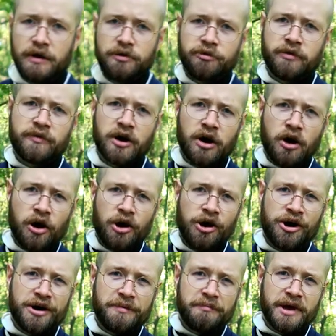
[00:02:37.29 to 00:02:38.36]
So I've got a
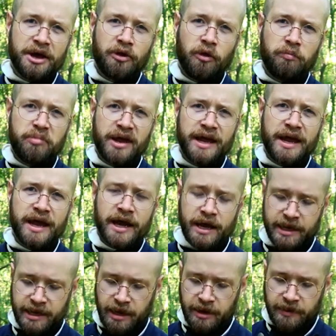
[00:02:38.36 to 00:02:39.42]
hard metal ping
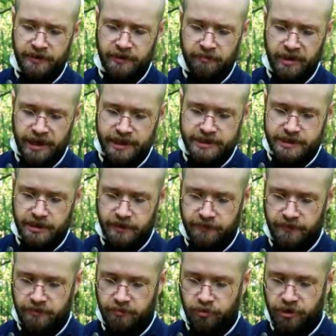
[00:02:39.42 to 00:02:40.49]
down at the base
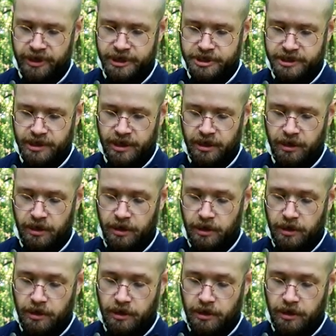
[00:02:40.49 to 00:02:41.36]
of the breech there.